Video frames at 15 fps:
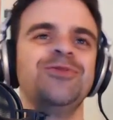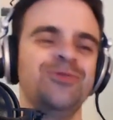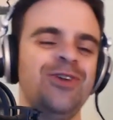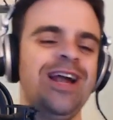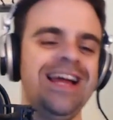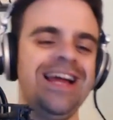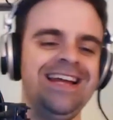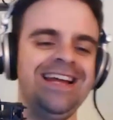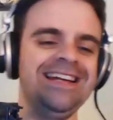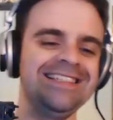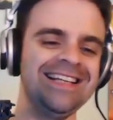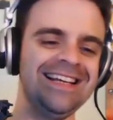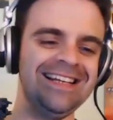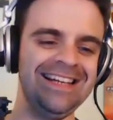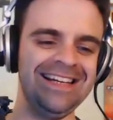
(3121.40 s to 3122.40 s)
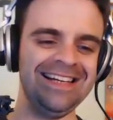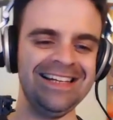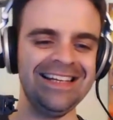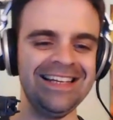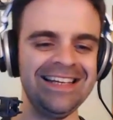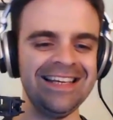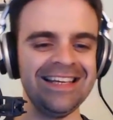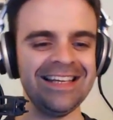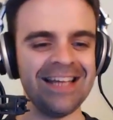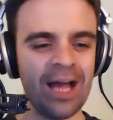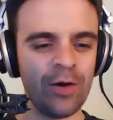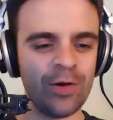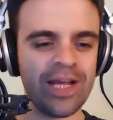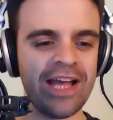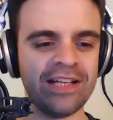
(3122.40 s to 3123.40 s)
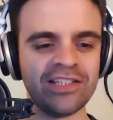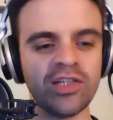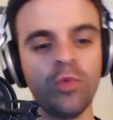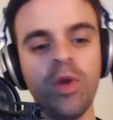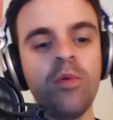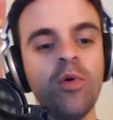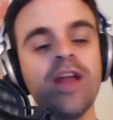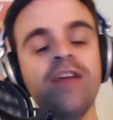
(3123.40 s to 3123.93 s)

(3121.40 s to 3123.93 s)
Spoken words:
Right. Okay, so we will give